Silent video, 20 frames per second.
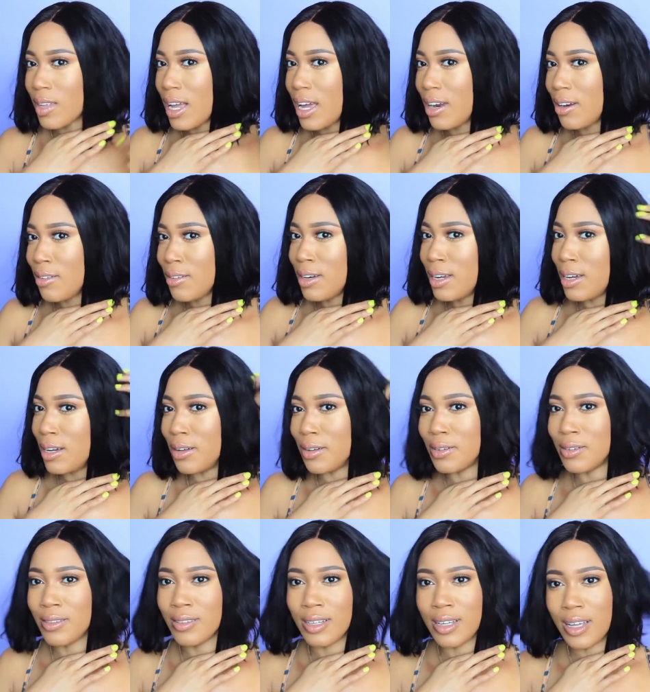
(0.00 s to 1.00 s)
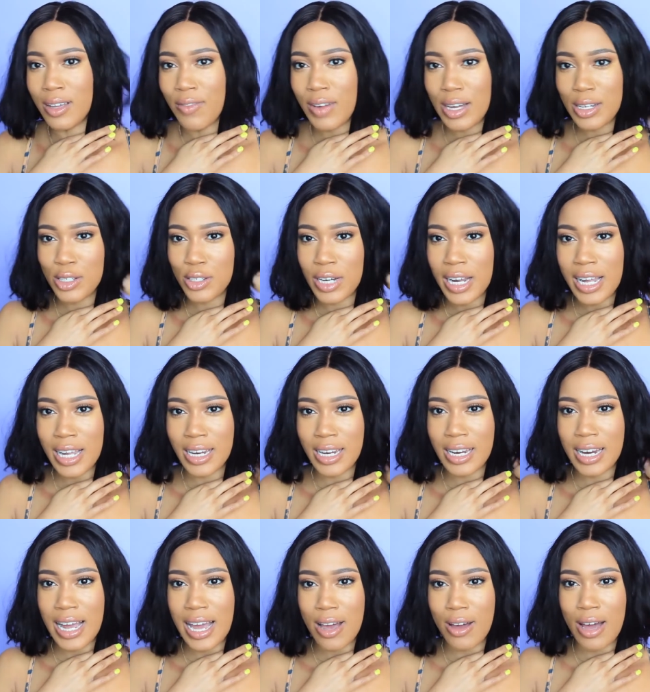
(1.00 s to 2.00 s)
I don't know. If I straighten
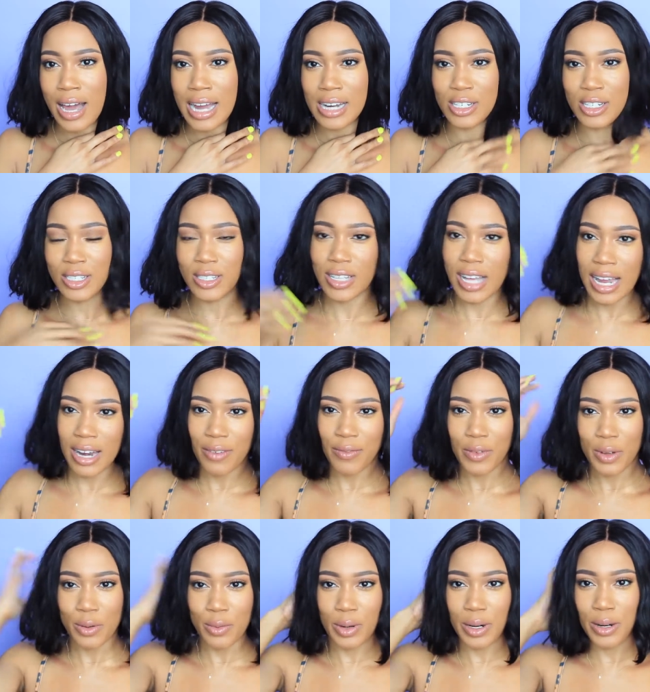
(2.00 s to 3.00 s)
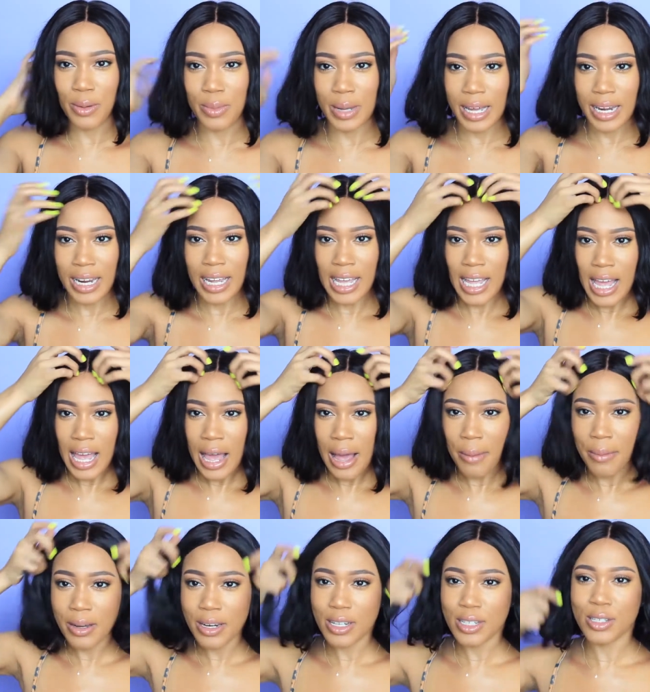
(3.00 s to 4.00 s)
it out, I just kind of feel weird about it.
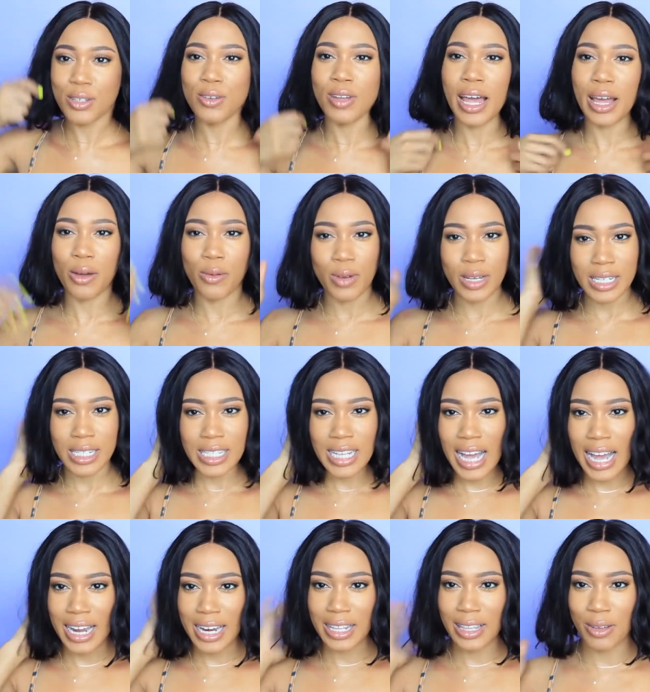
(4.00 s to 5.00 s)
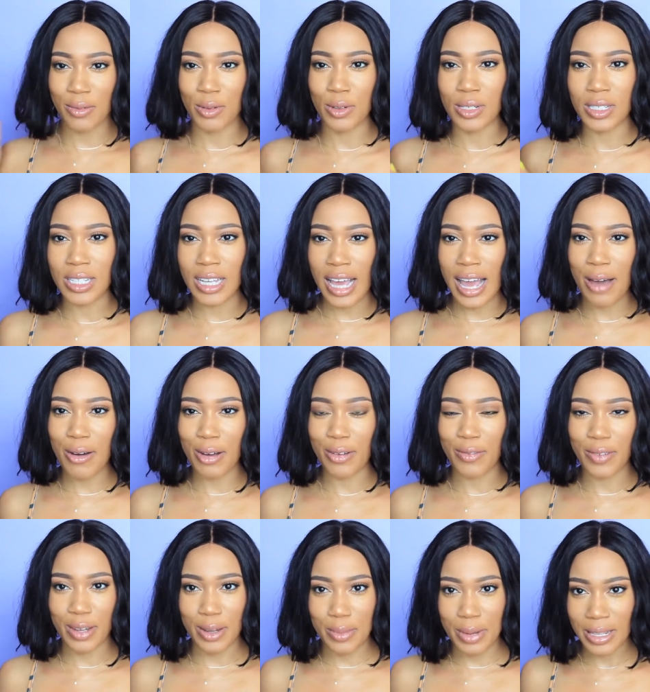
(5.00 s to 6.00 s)
I'm going to do like one side and then we'll see how I
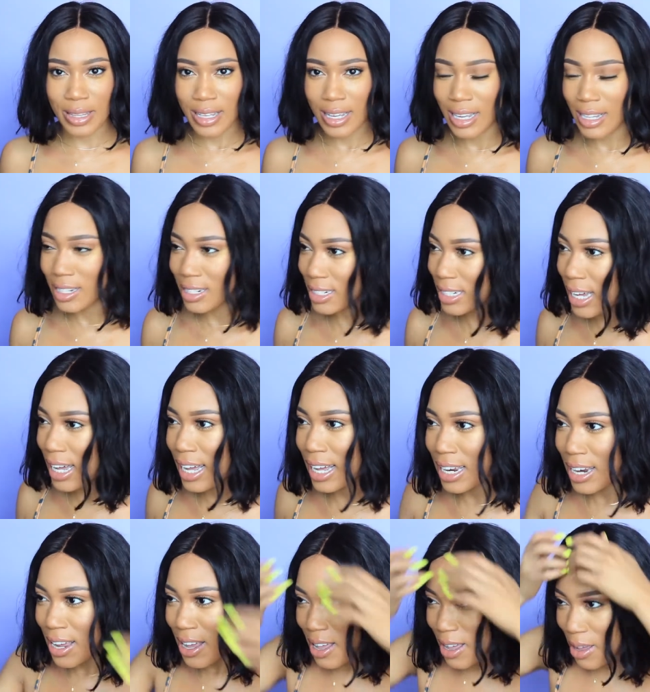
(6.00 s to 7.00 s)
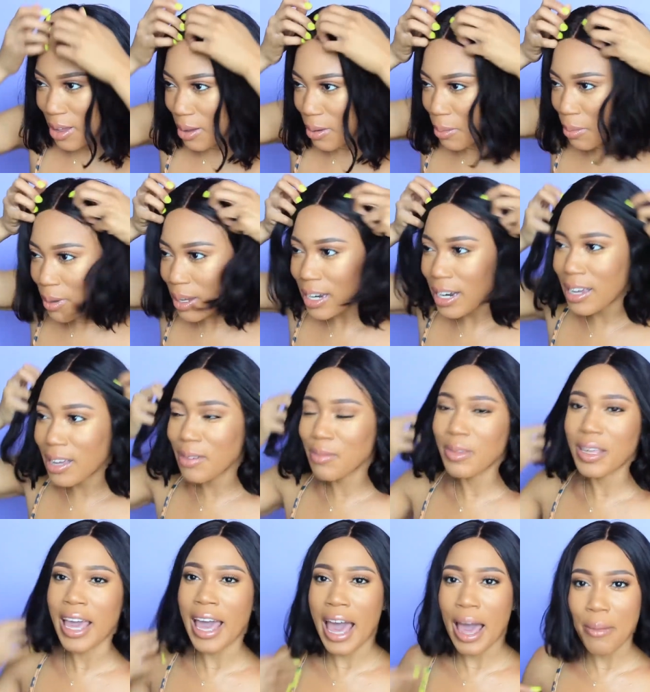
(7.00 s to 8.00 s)
feel about the other side. But
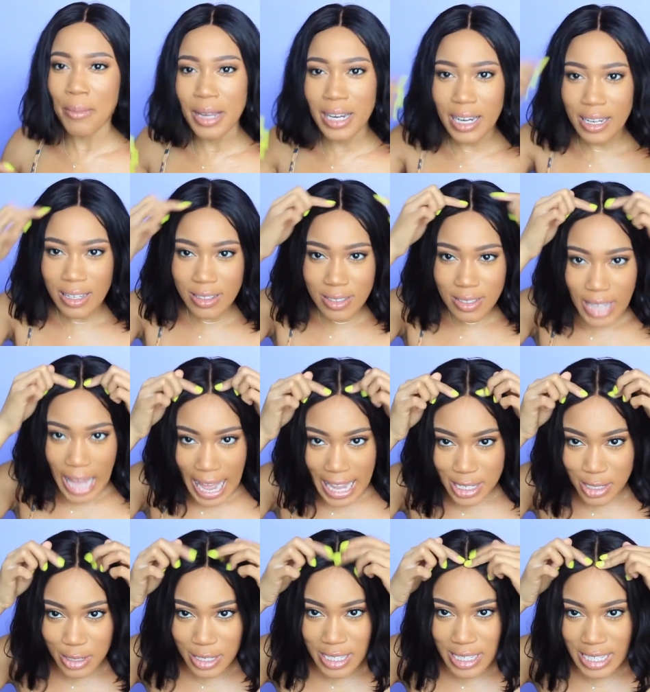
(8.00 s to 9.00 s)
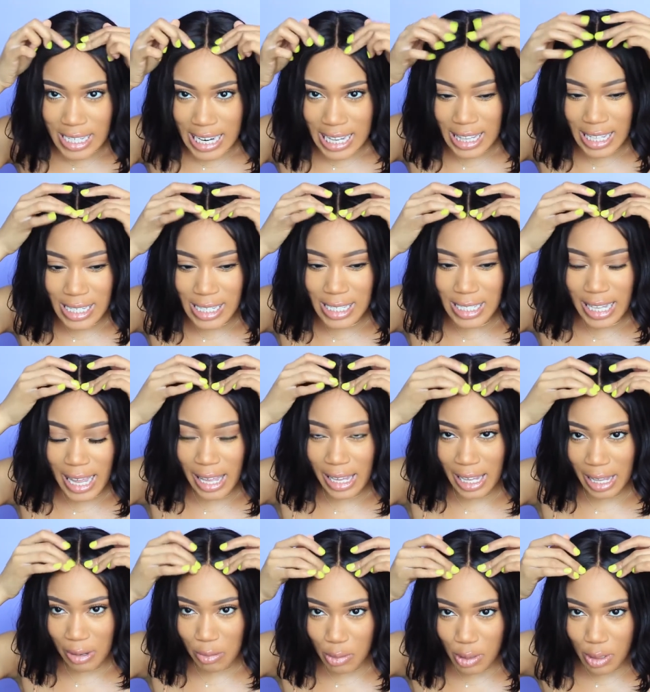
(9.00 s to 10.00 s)
um, yeah, I mean, as you can see, this is laying
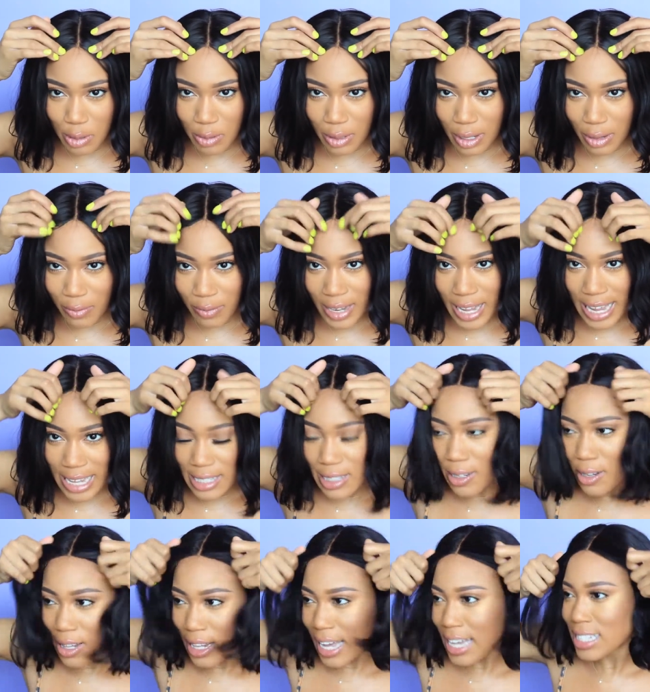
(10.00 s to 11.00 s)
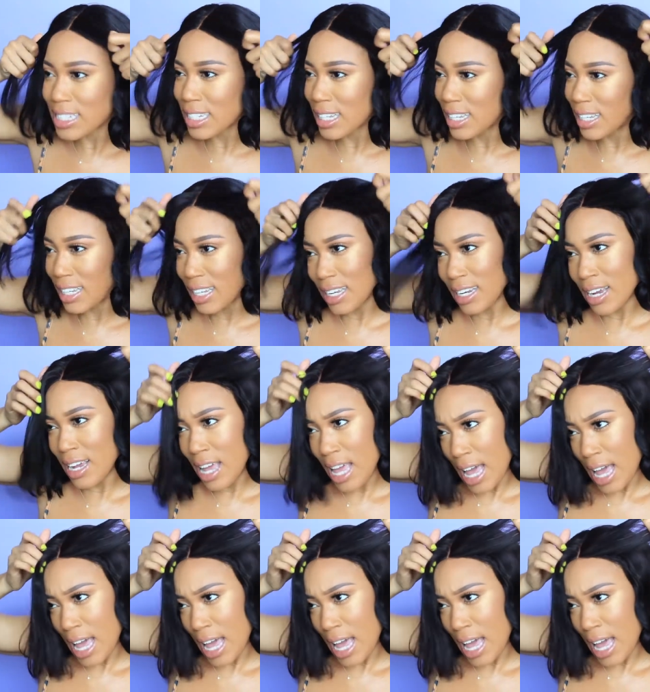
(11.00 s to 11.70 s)
like really, really flat, so that's good.